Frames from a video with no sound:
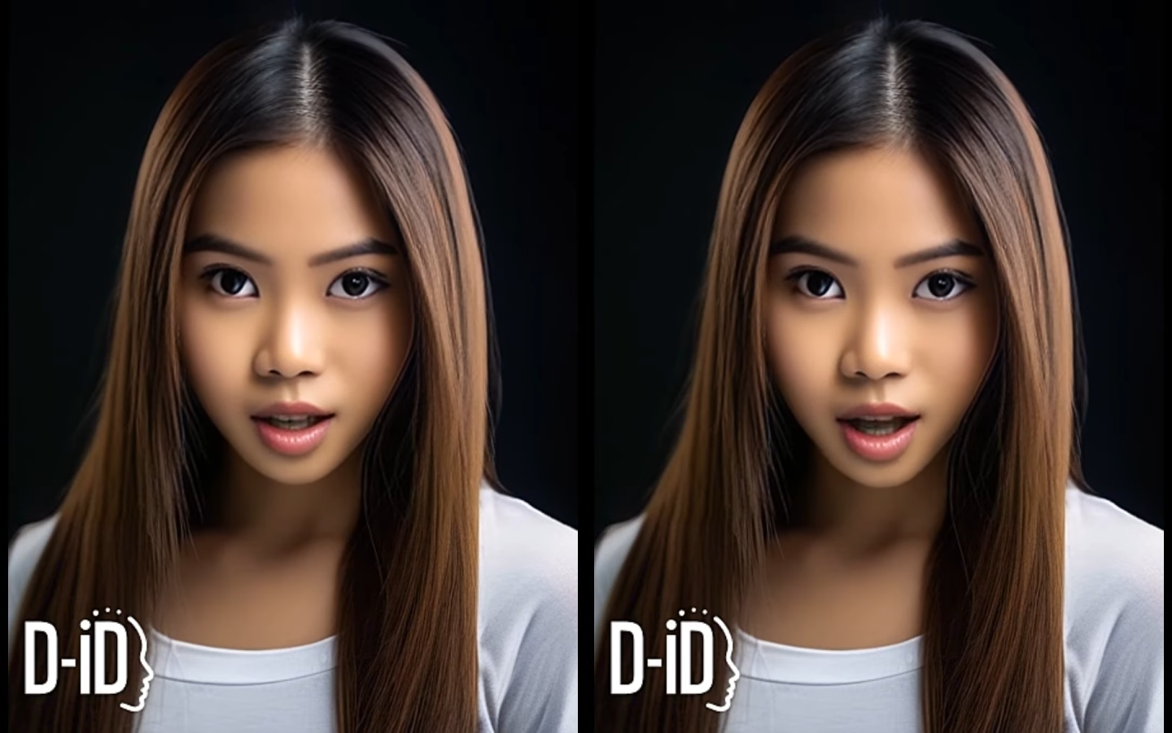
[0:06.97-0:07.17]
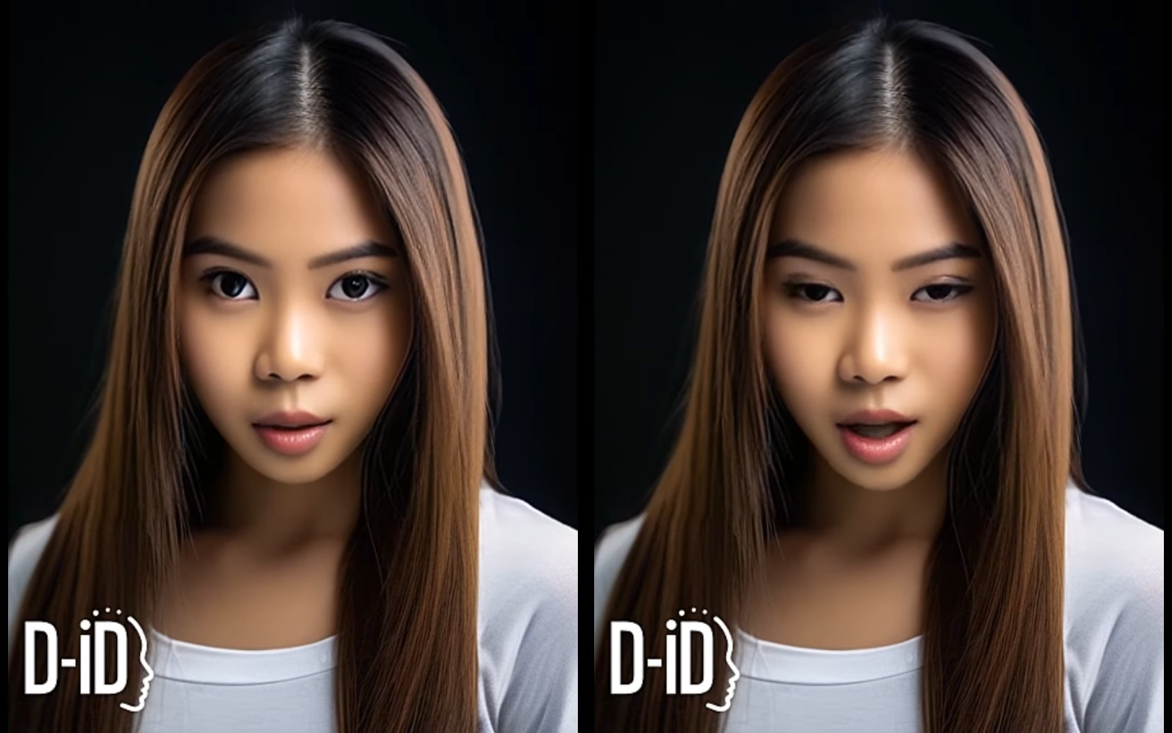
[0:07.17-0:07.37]

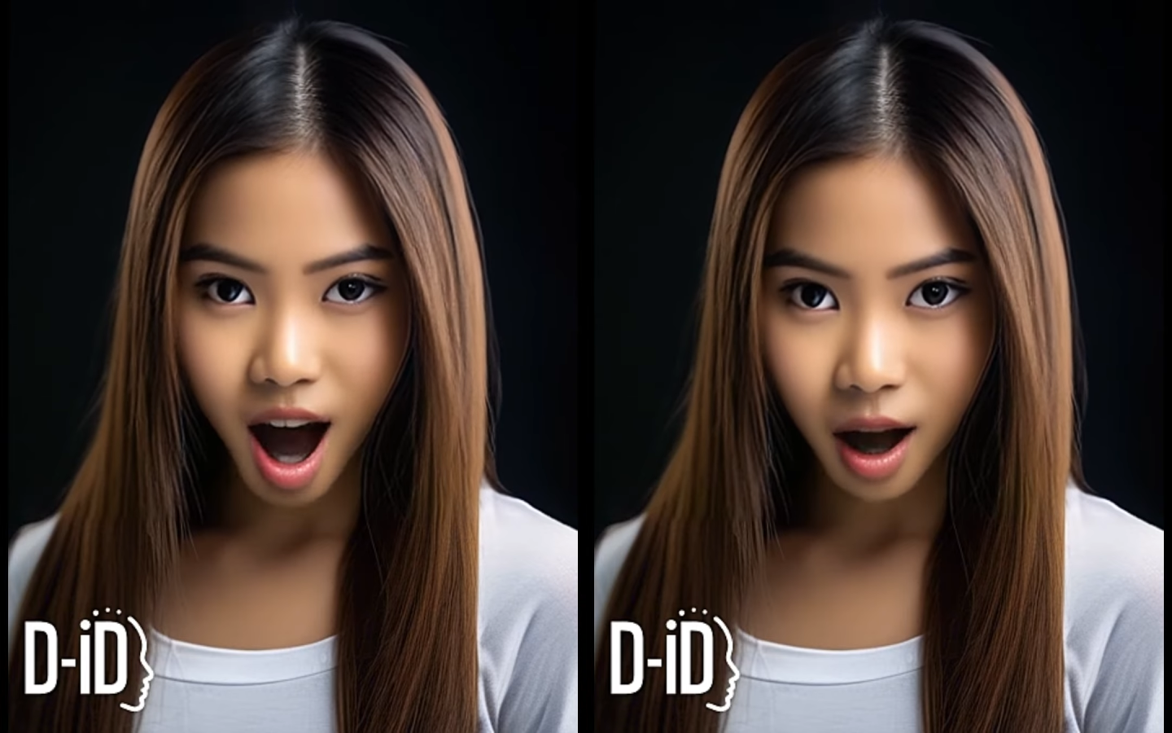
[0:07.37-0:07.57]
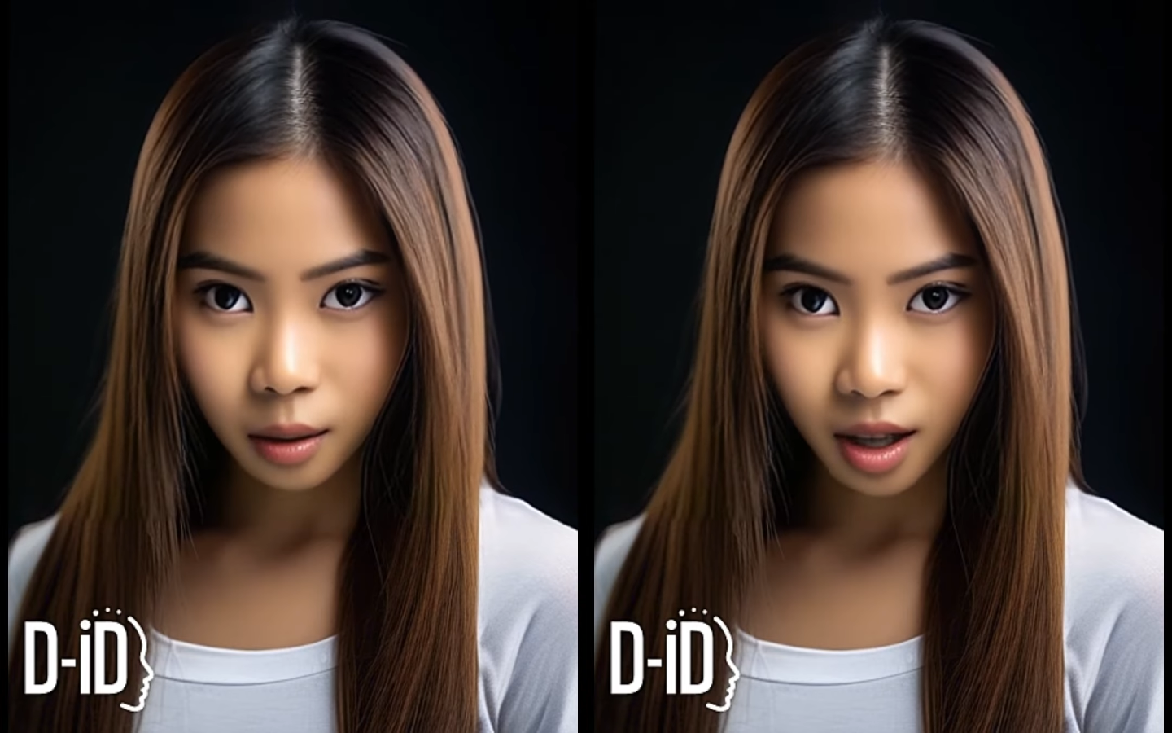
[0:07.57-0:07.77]

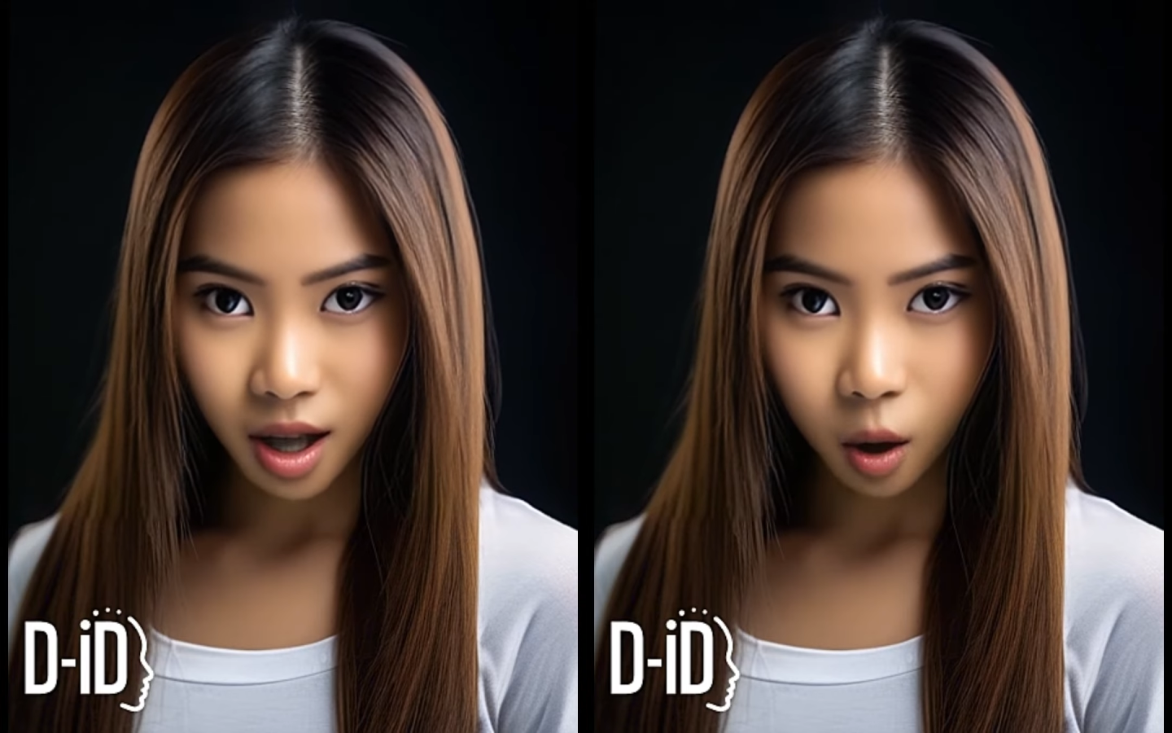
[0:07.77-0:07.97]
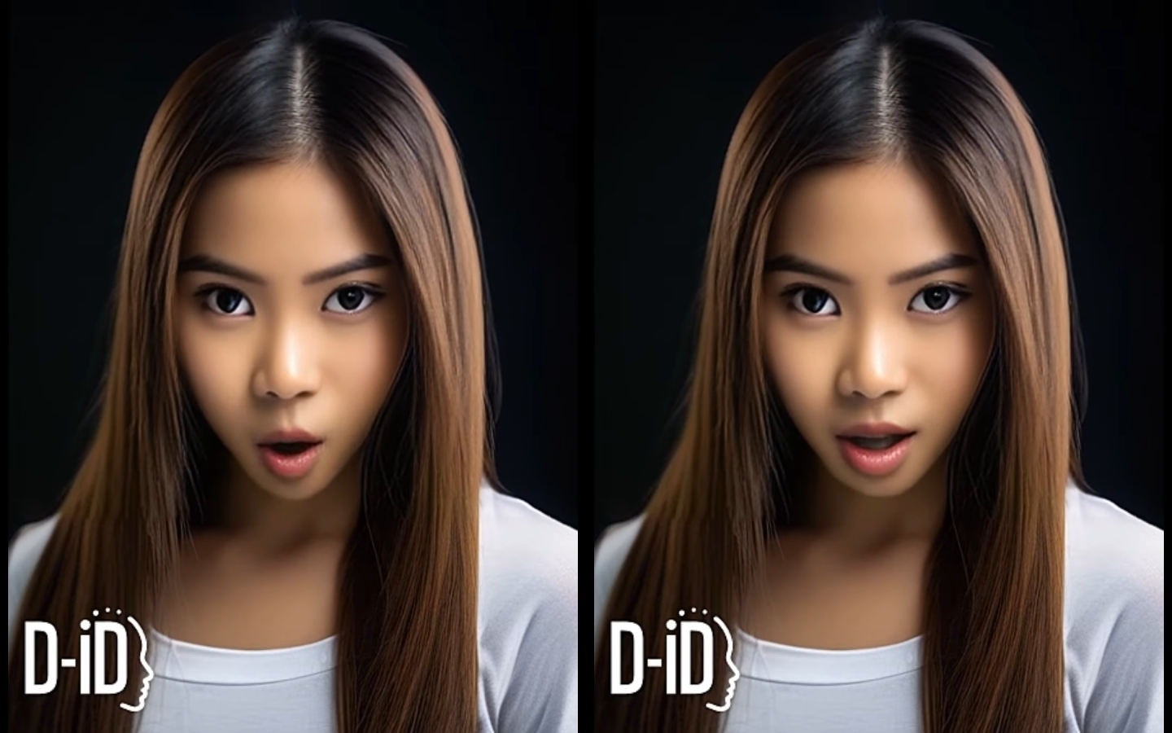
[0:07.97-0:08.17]

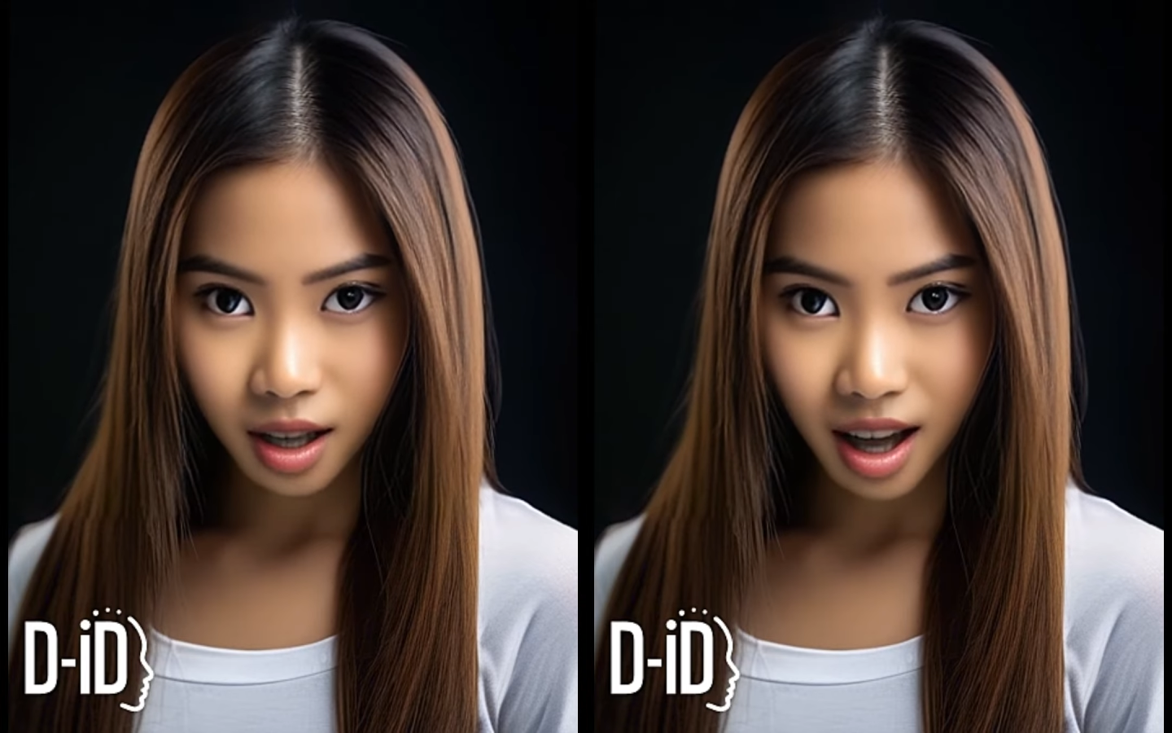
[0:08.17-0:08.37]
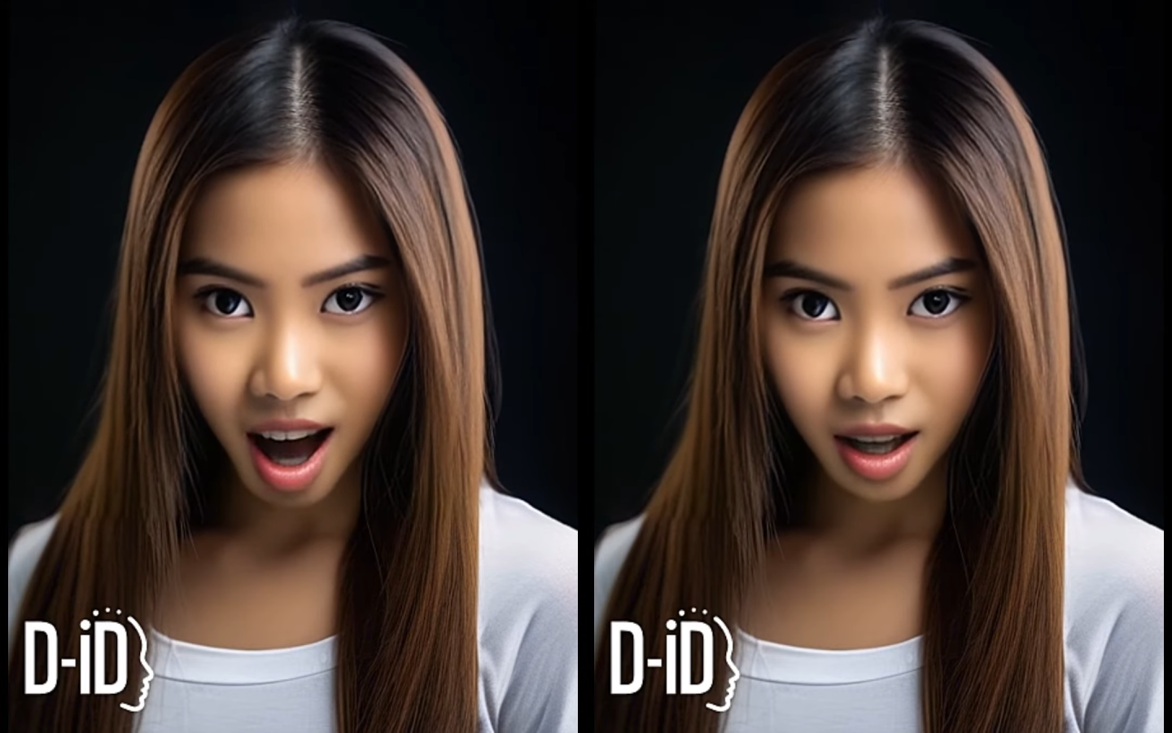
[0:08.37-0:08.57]
Sometimes, when the
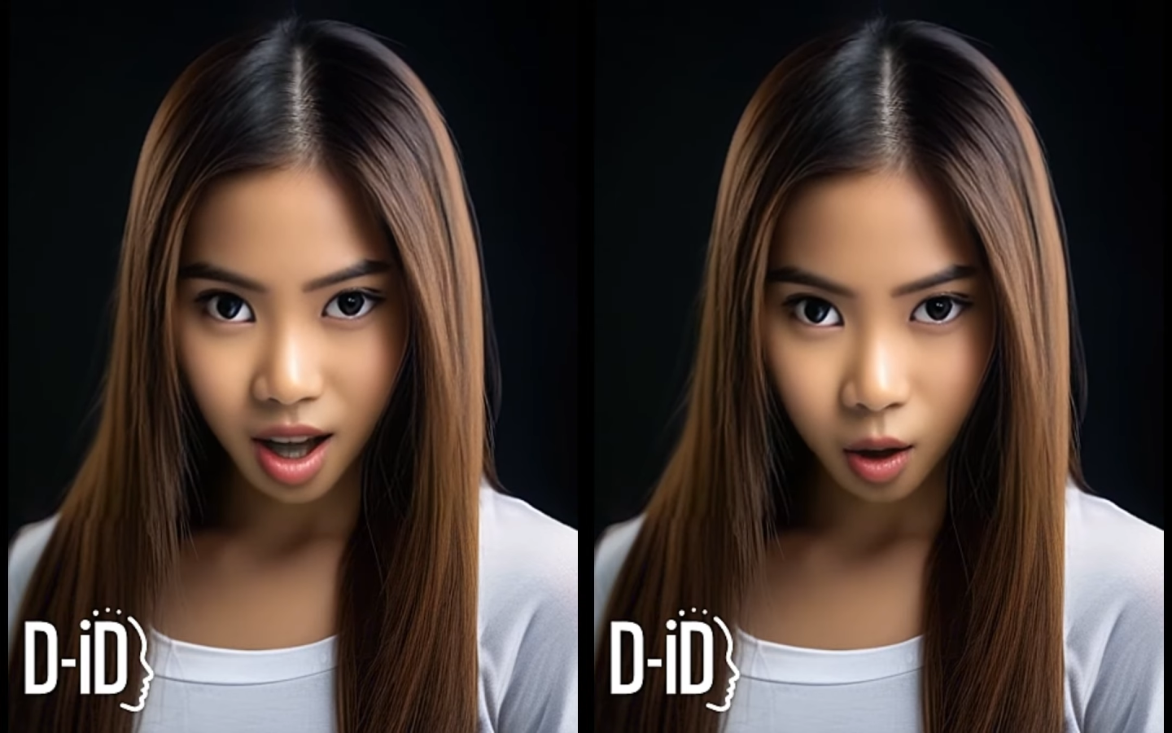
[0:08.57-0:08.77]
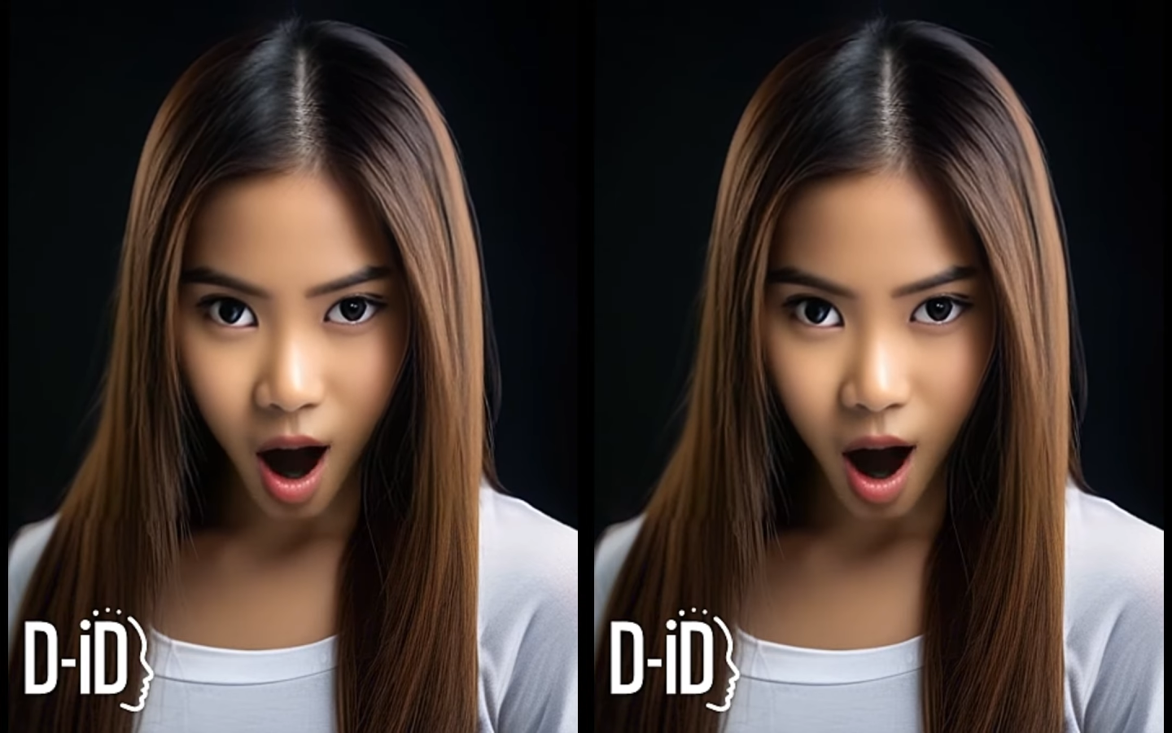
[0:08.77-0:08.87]
silence